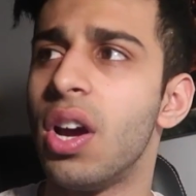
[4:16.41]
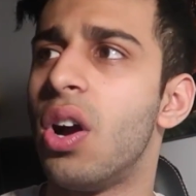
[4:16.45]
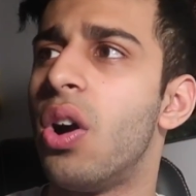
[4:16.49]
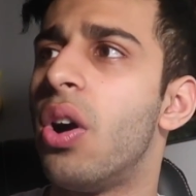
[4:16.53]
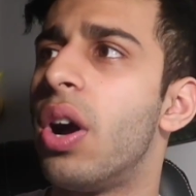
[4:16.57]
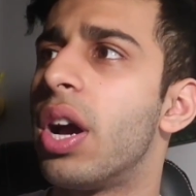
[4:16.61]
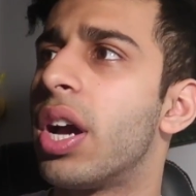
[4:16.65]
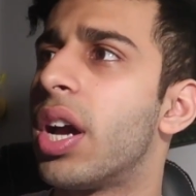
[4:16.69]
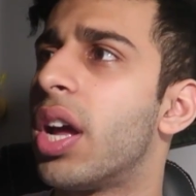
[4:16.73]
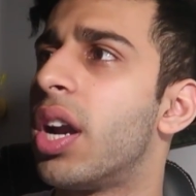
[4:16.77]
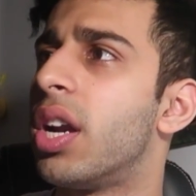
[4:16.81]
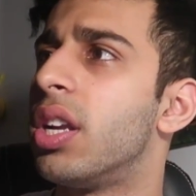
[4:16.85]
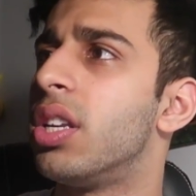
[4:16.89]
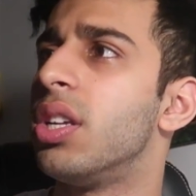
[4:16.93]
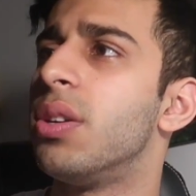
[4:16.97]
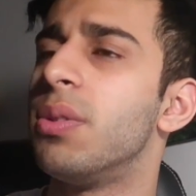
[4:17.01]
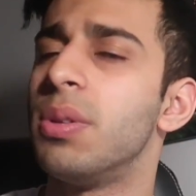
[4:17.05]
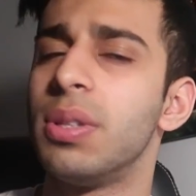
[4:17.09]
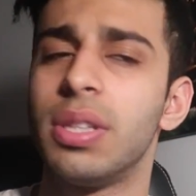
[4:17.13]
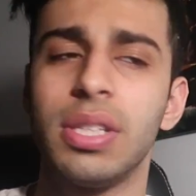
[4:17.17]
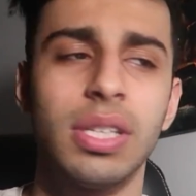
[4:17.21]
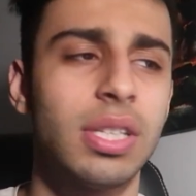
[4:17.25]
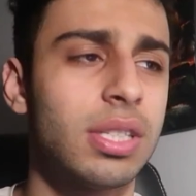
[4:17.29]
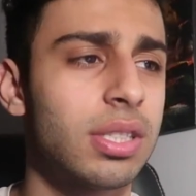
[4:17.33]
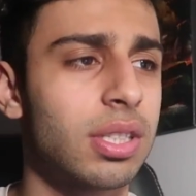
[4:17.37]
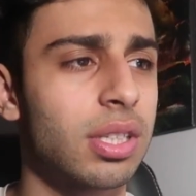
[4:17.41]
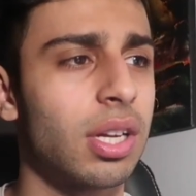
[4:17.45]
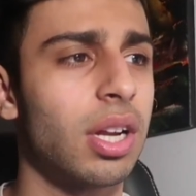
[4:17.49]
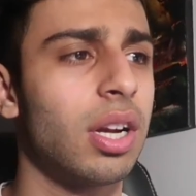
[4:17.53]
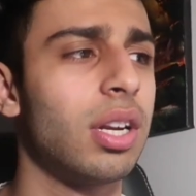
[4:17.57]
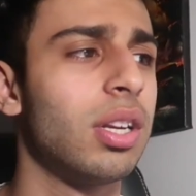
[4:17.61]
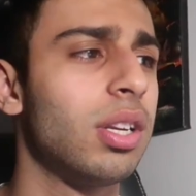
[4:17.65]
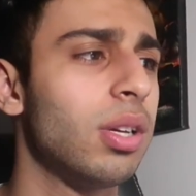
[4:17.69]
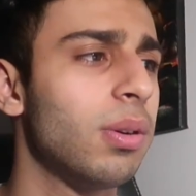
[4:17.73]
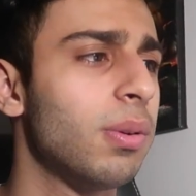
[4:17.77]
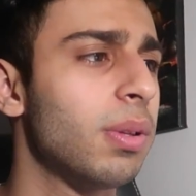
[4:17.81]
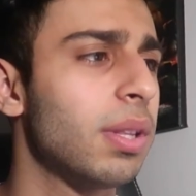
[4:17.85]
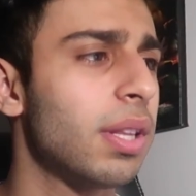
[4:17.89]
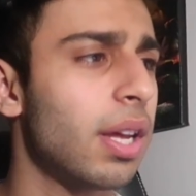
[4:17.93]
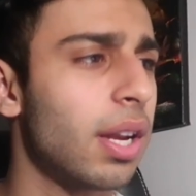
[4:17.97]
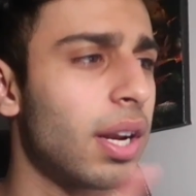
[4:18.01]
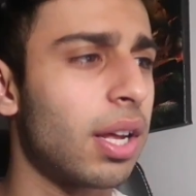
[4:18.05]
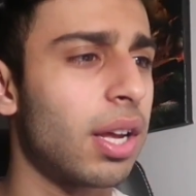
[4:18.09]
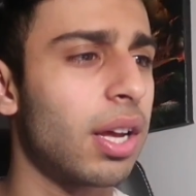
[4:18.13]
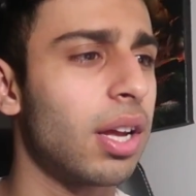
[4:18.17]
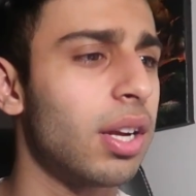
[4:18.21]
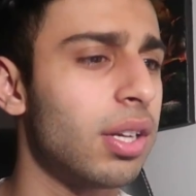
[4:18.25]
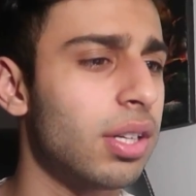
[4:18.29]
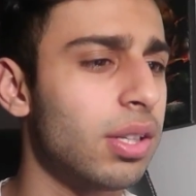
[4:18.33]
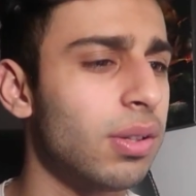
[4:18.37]
Oh, I gotta deal with this, I gotta deal with
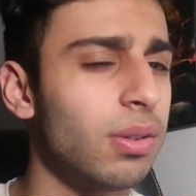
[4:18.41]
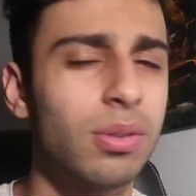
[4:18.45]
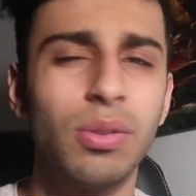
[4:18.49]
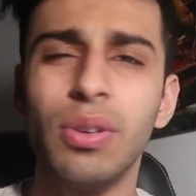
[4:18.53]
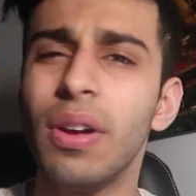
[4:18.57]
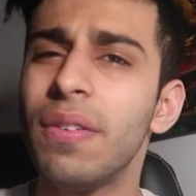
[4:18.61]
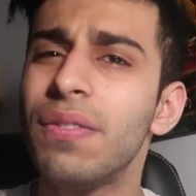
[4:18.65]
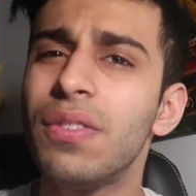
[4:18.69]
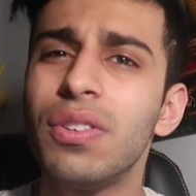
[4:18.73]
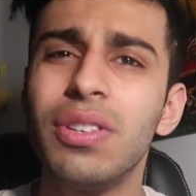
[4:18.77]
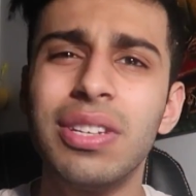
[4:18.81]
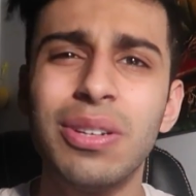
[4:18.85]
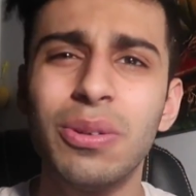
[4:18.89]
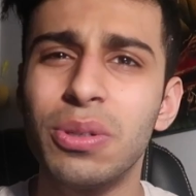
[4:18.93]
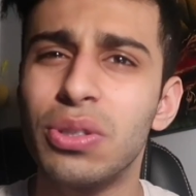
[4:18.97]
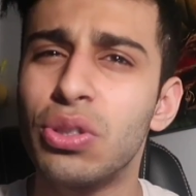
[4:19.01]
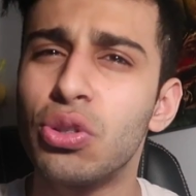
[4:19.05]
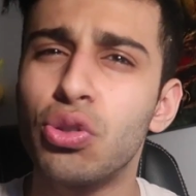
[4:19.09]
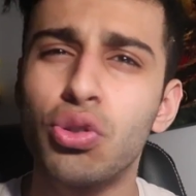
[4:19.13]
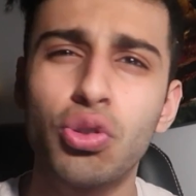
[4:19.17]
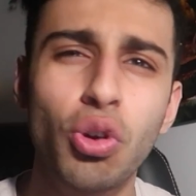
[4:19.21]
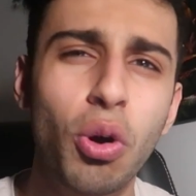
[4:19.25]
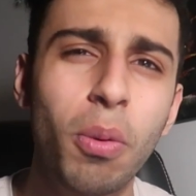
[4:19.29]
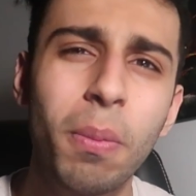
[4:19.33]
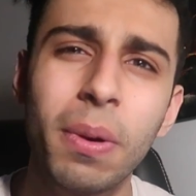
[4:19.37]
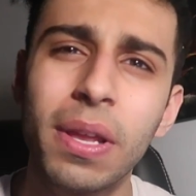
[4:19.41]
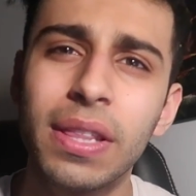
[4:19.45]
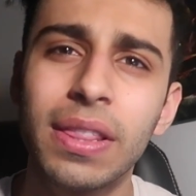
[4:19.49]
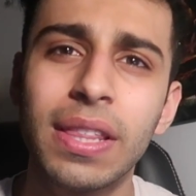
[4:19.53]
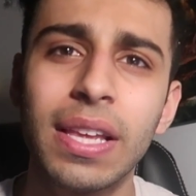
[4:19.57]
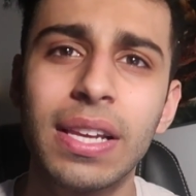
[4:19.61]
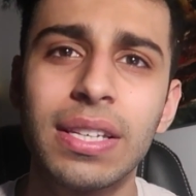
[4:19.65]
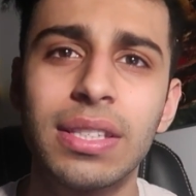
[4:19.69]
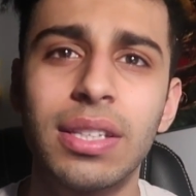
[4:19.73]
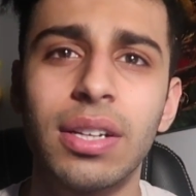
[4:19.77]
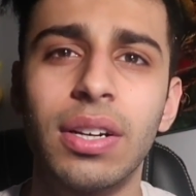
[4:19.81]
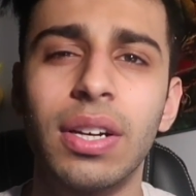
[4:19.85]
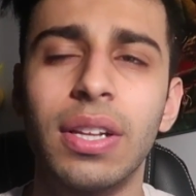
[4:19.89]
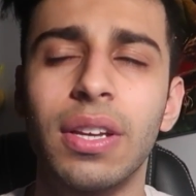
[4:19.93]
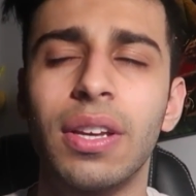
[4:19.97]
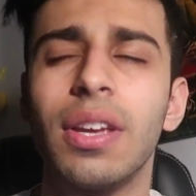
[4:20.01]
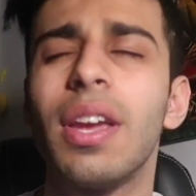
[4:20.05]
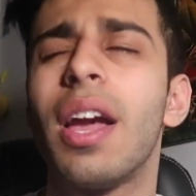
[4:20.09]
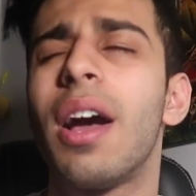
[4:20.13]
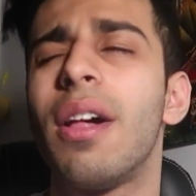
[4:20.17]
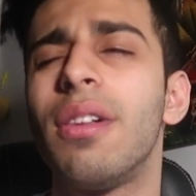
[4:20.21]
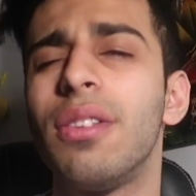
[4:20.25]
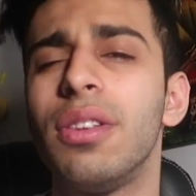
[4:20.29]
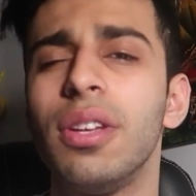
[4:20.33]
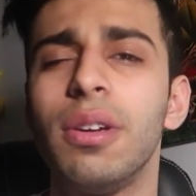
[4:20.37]
that, you have to deal with so many things that are
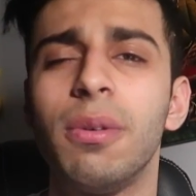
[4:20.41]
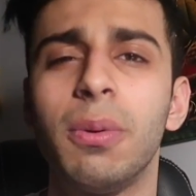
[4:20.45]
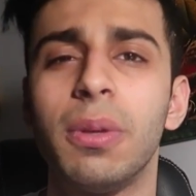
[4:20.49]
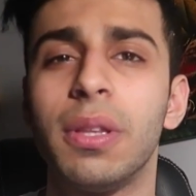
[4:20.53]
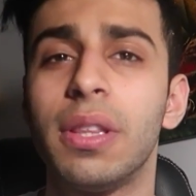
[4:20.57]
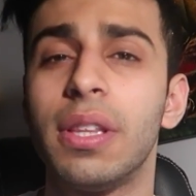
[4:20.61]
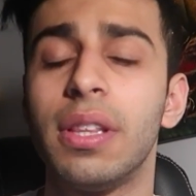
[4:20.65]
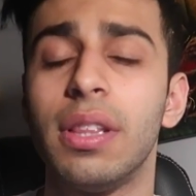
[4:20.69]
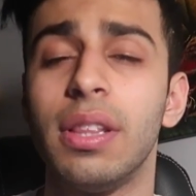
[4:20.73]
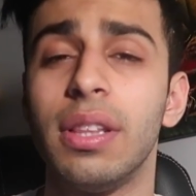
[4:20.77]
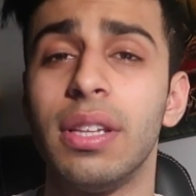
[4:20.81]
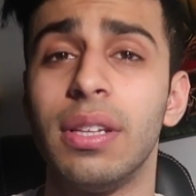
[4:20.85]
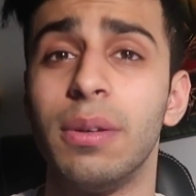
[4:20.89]
yeah, I'll deal